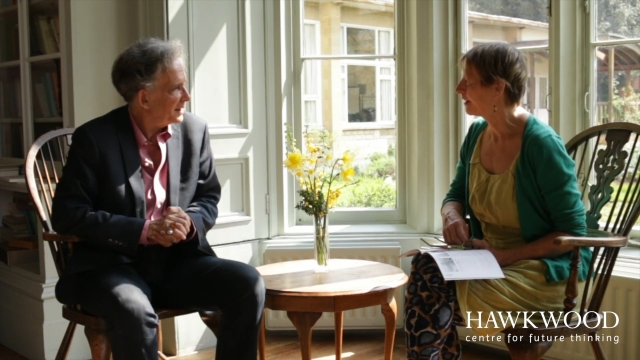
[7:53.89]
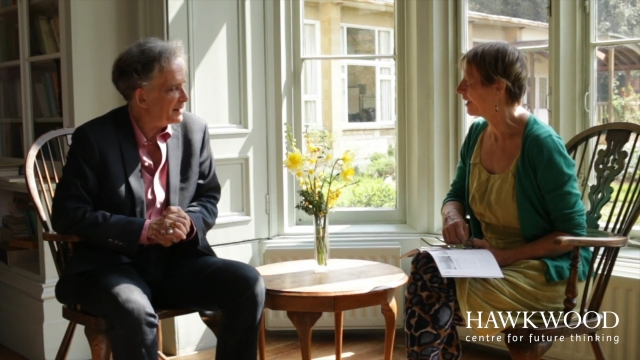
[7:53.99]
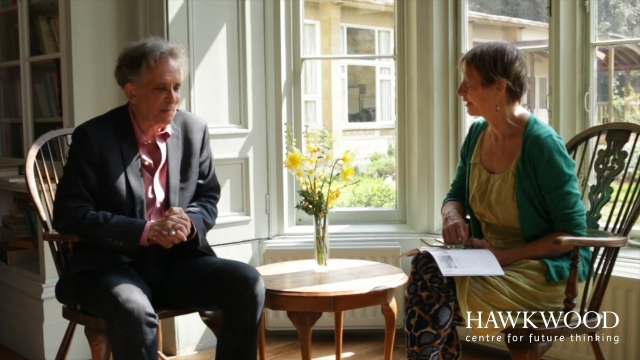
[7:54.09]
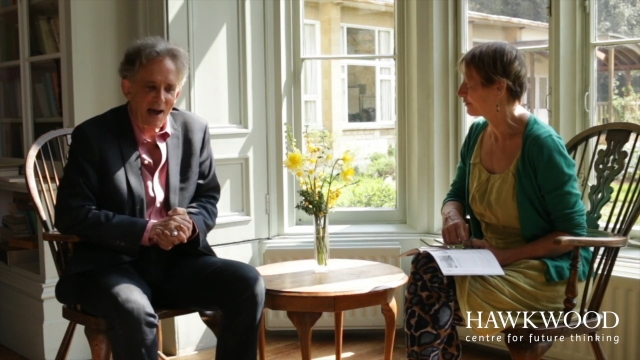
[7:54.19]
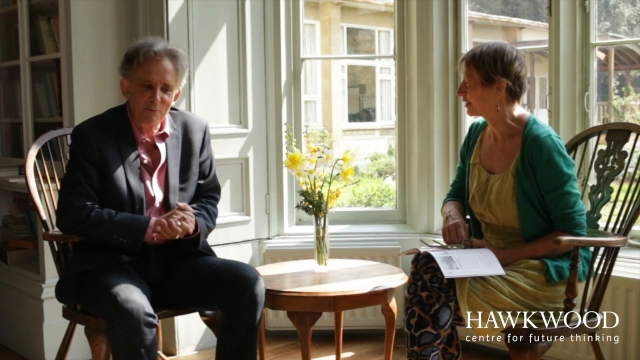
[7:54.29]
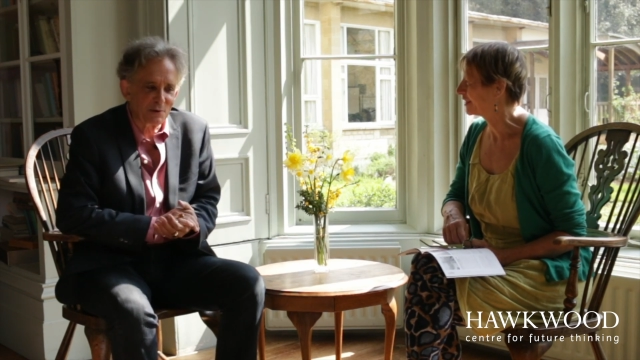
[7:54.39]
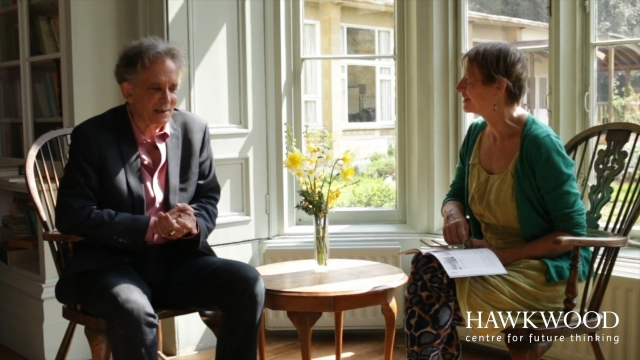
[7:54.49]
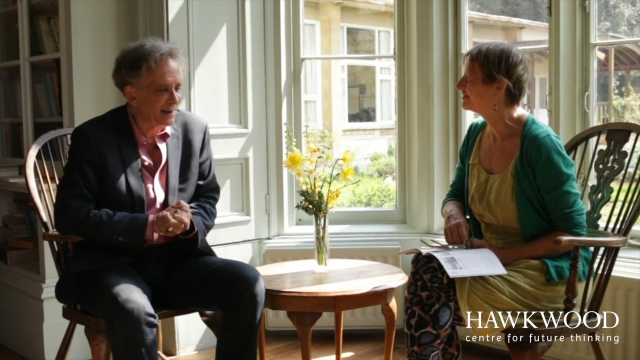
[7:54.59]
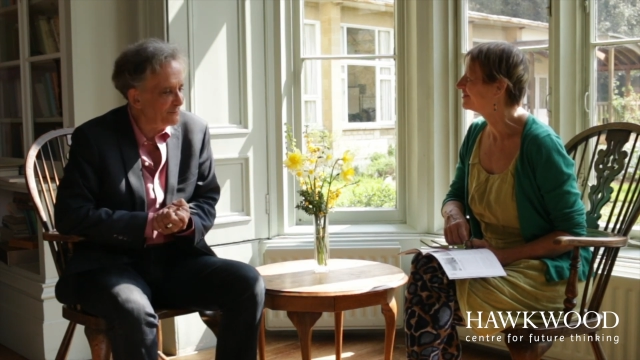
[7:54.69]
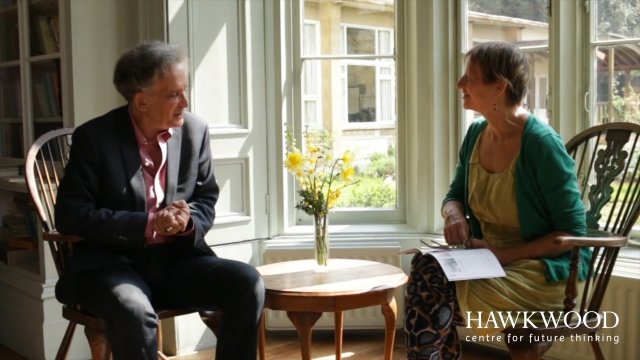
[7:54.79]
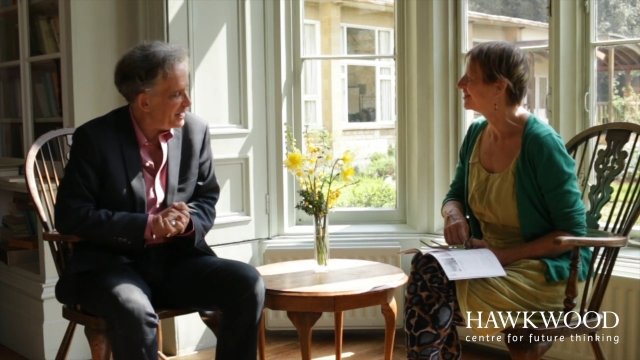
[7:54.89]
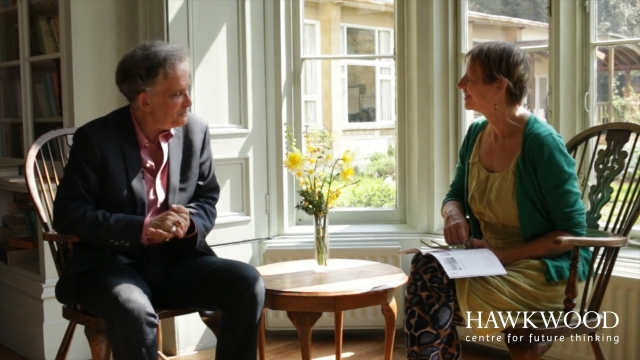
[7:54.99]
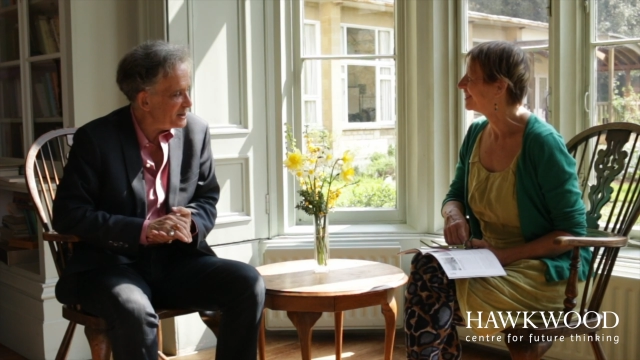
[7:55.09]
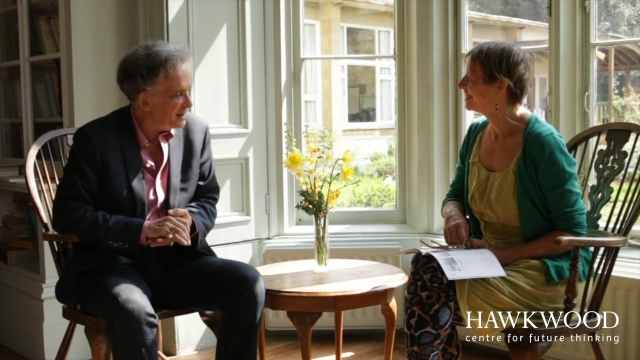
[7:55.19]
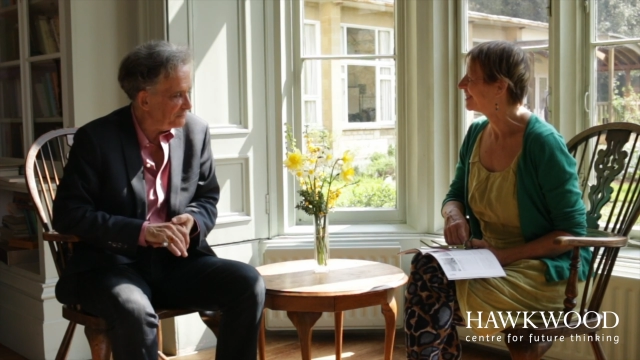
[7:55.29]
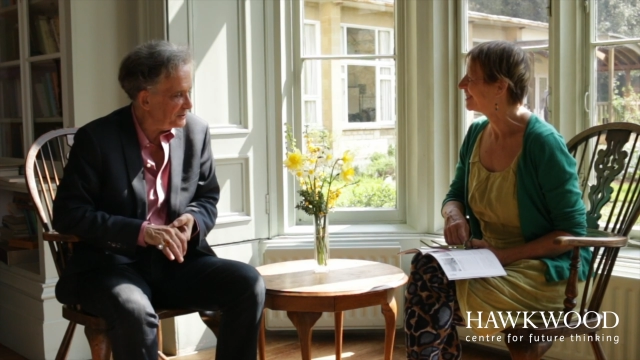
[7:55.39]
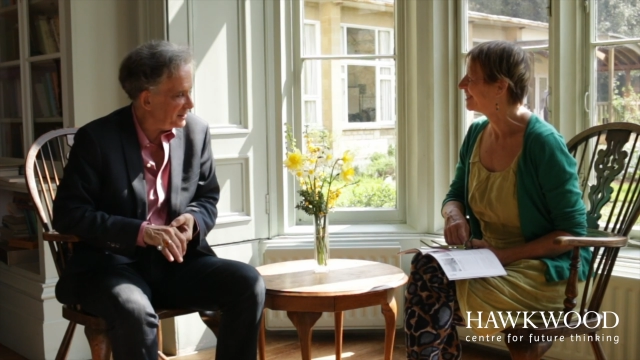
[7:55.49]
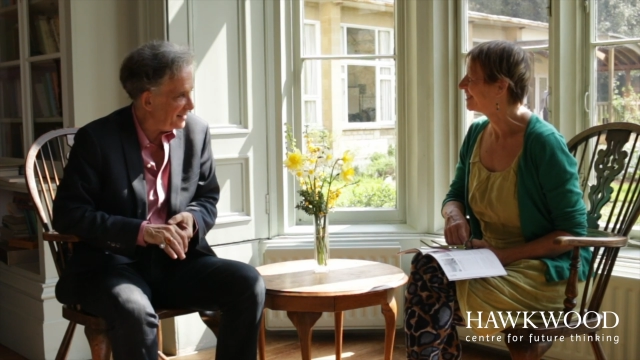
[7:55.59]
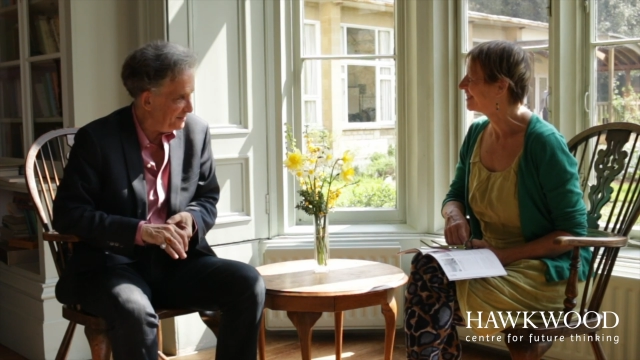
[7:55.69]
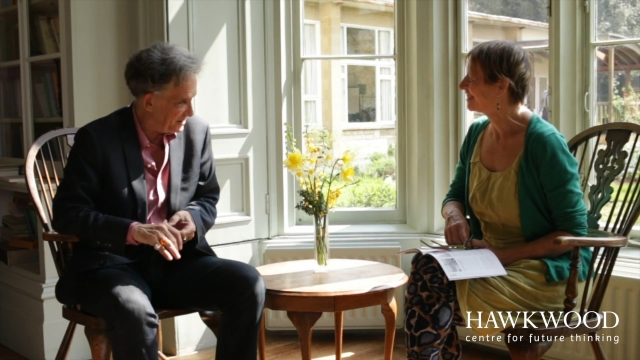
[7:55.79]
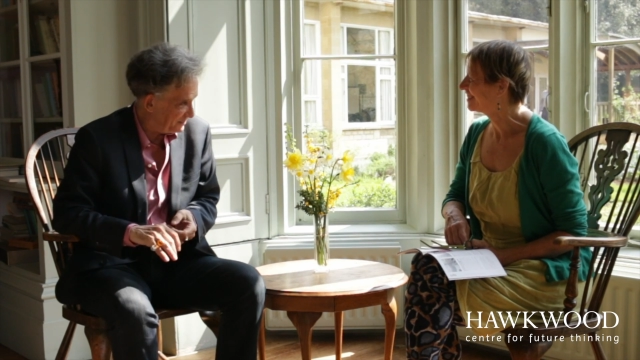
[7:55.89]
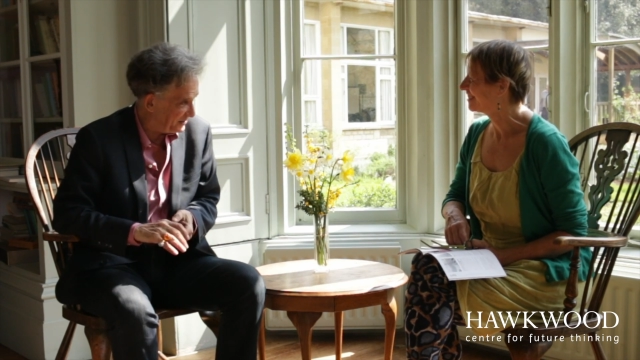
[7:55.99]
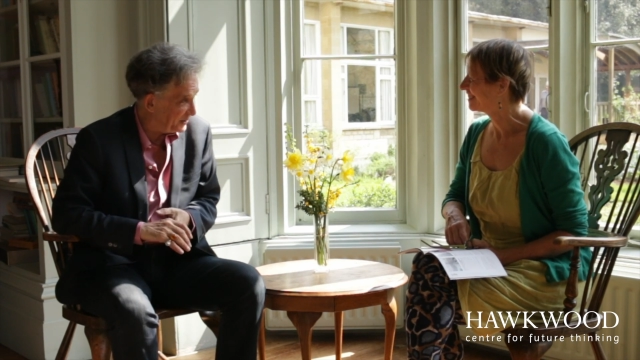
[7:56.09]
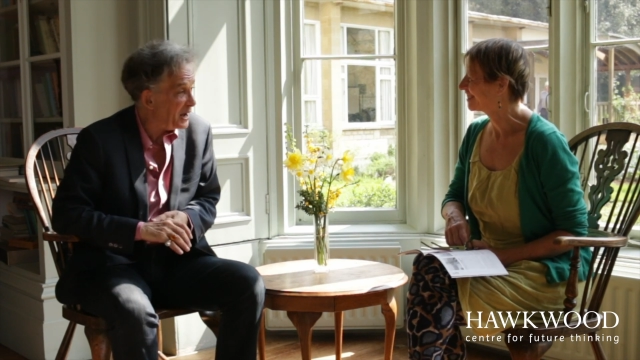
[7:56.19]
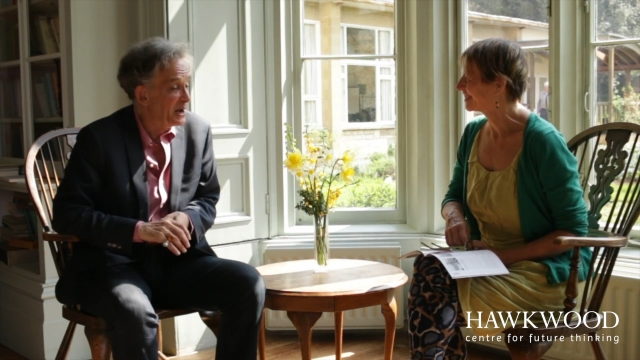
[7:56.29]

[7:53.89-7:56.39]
And I would love to come and